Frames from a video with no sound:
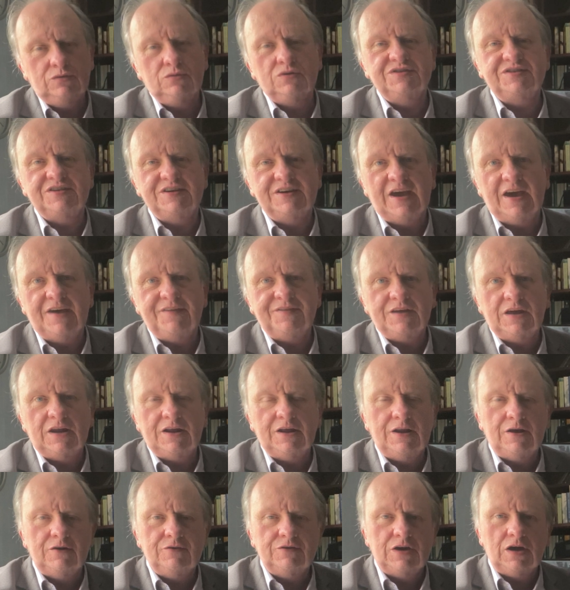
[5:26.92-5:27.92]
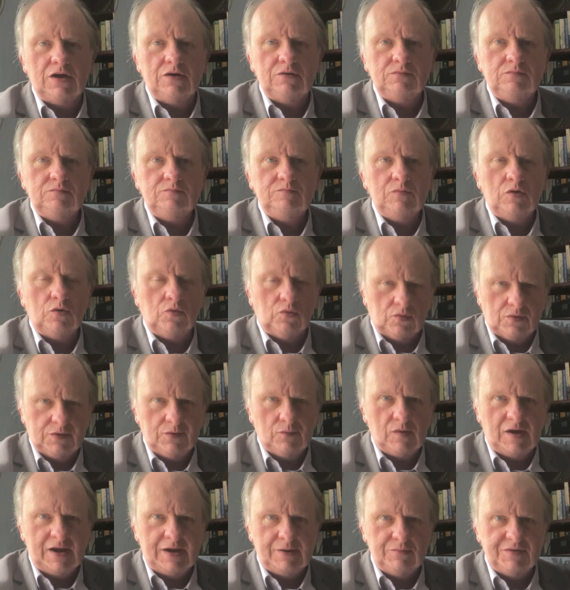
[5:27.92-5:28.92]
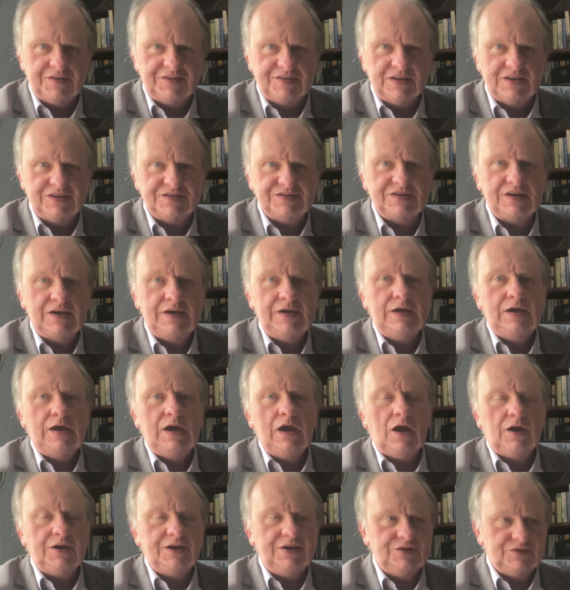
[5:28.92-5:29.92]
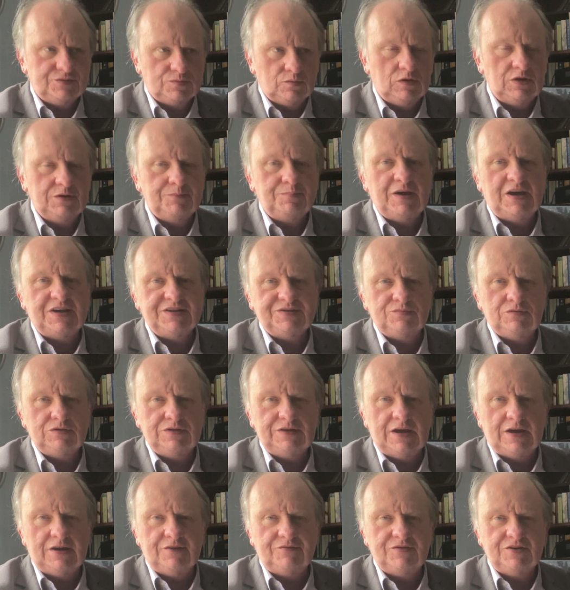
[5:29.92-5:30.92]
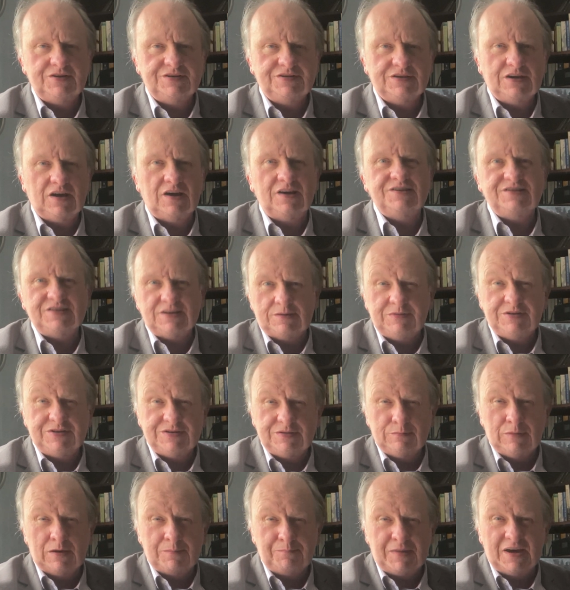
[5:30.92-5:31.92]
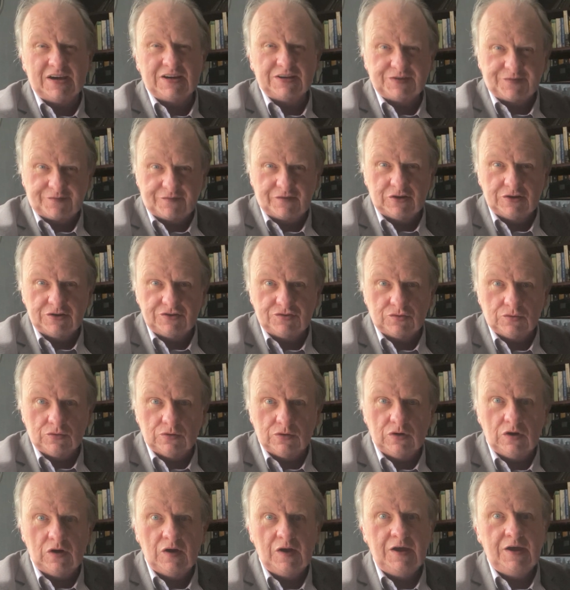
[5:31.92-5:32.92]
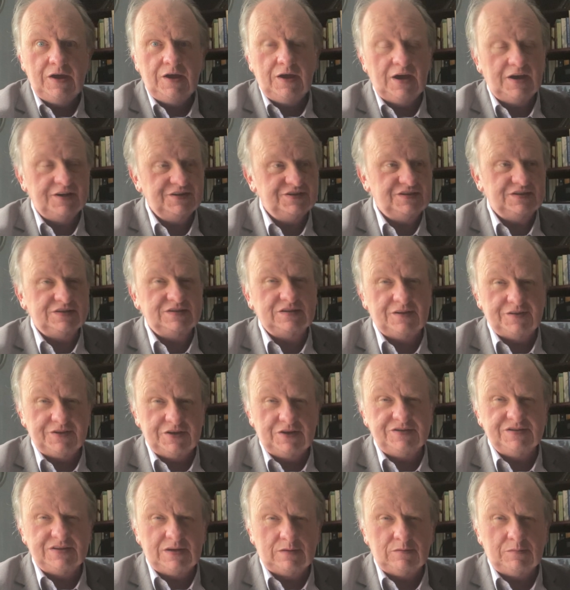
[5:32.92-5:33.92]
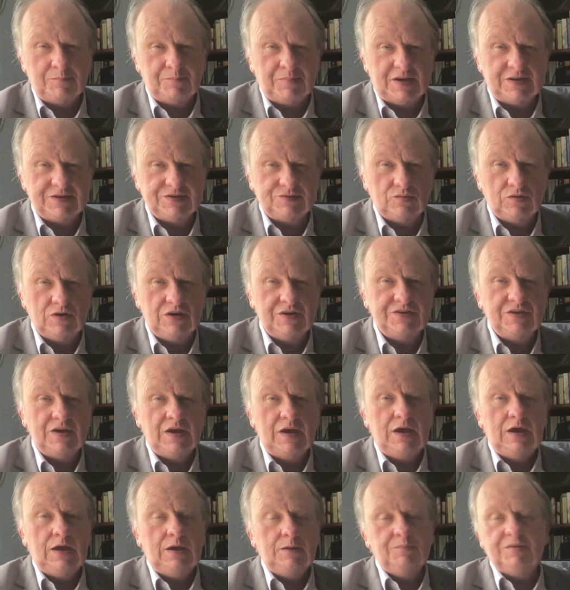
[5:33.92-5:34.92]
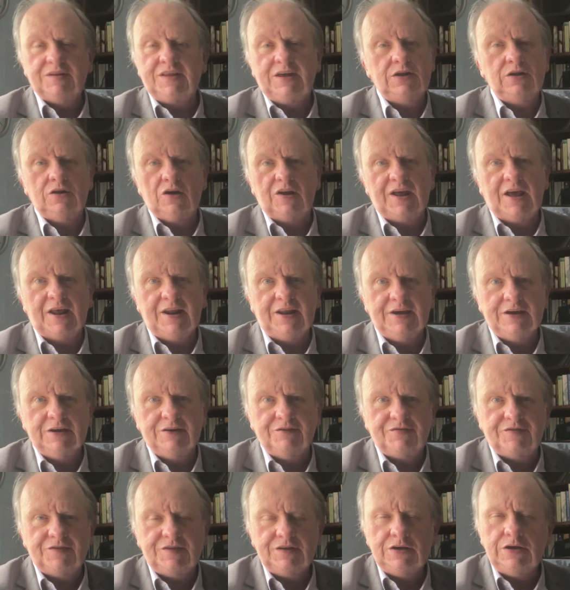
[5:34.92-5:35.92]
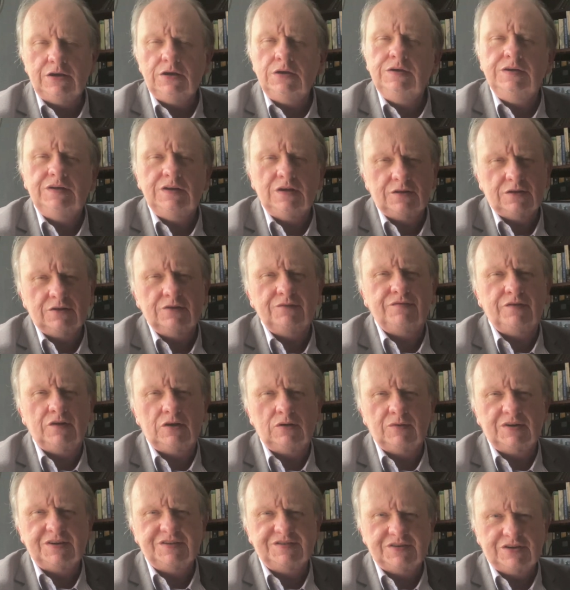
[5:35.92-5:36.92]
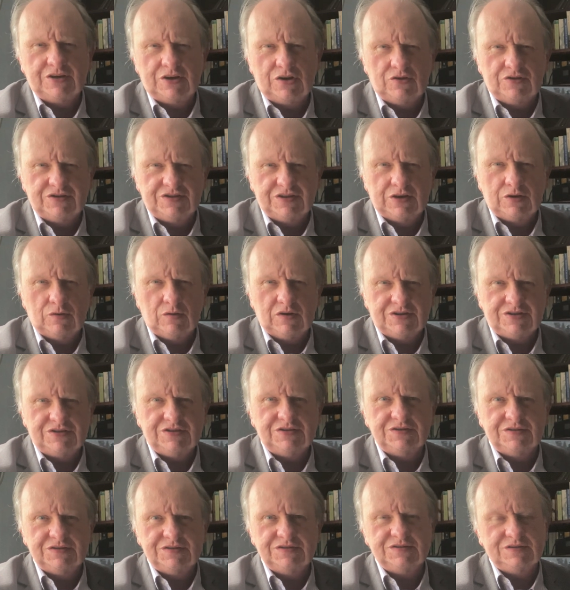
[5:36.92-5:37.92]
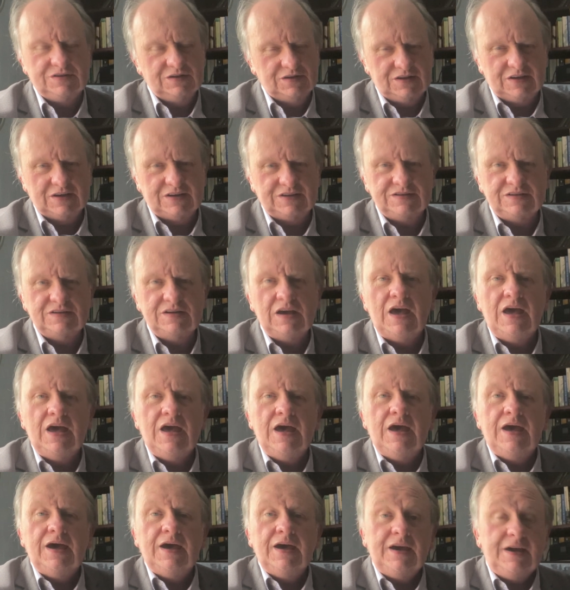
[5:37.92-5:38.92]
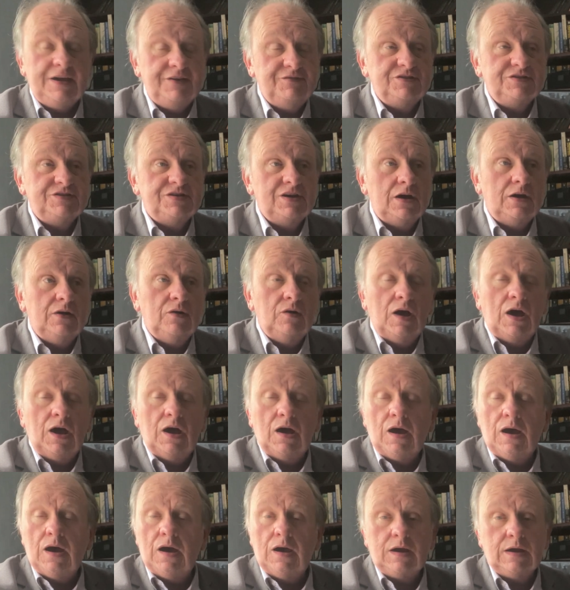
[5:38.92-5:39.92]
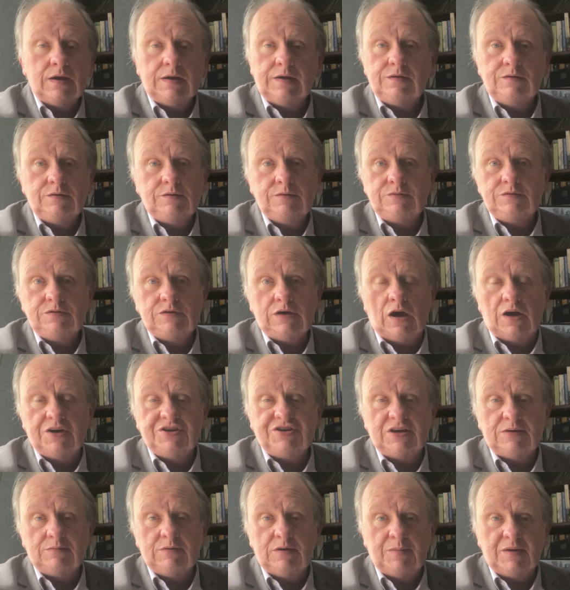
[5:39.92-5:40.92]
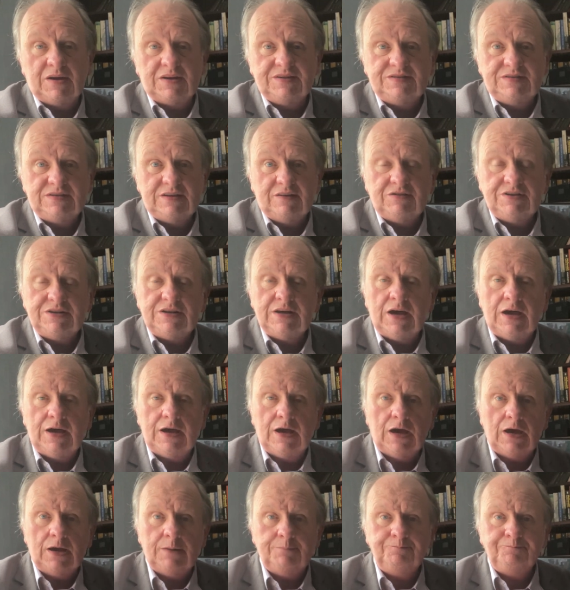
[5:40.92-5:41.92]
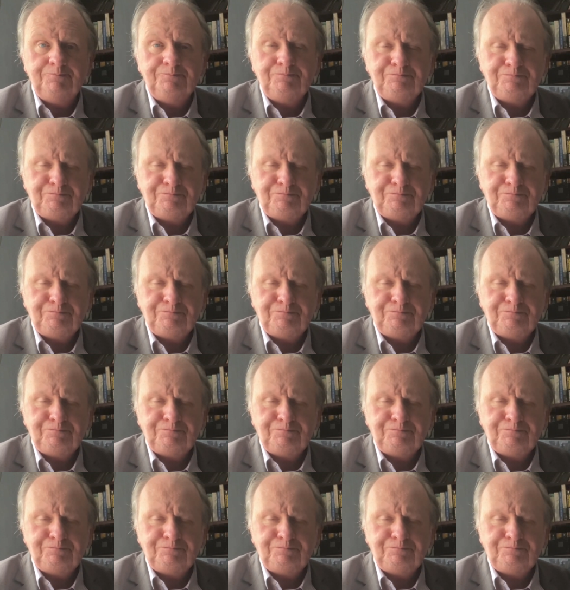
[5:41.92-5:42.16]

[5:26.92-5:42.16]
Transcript: also get that I don't go all the way with this. I use 1Password now for it to kind of take me to my bank's front door, enter things like the username and password, but then not any of the, you know, the following security questions and things. Even so, I check my balances every day. I'm